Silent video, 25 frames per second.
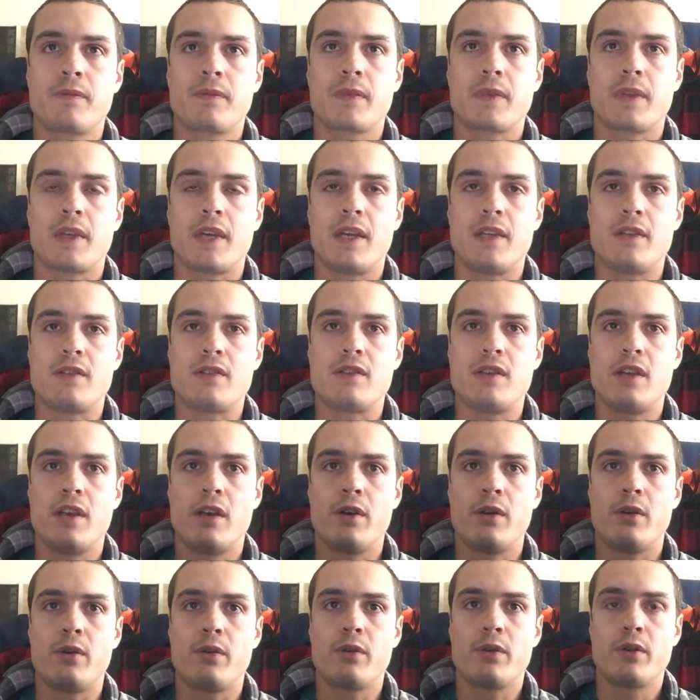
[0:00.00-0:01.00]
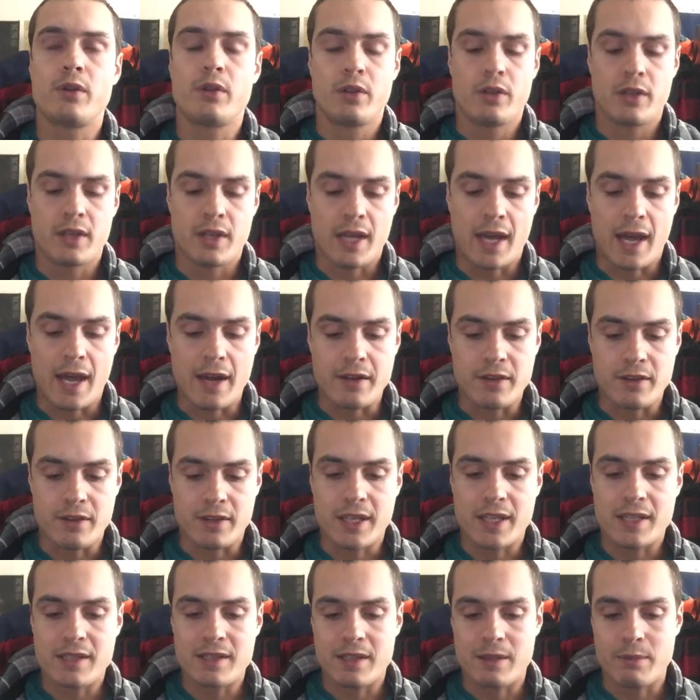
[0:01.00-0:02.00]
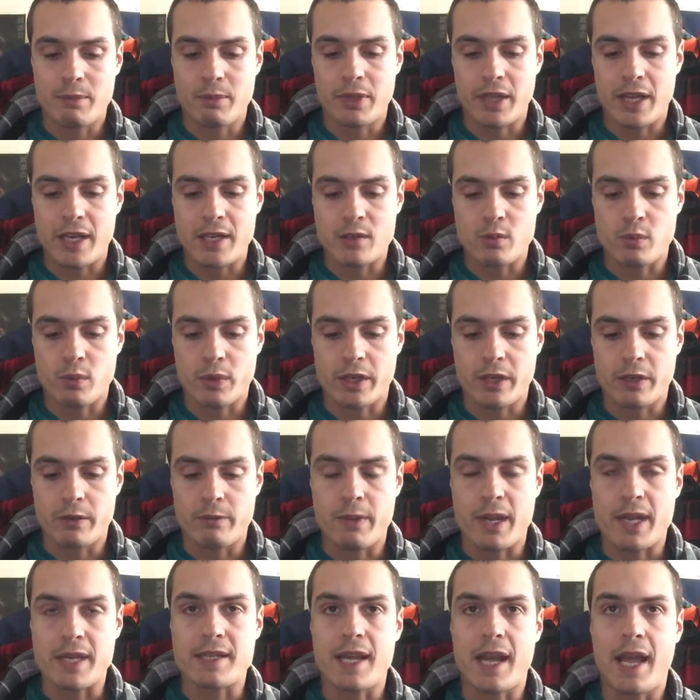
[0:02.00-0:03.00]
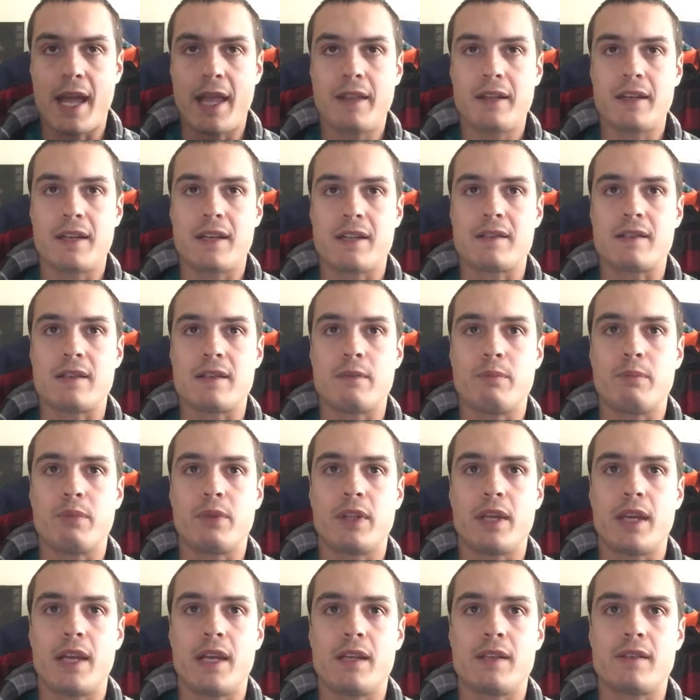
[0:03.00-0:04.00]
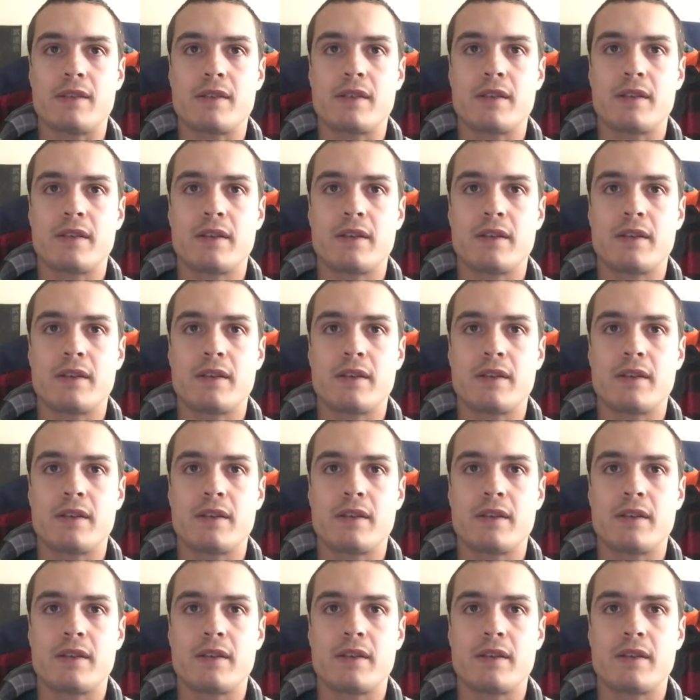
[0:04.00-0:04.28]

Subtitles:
And so how do you get to the place where your mentality is in place?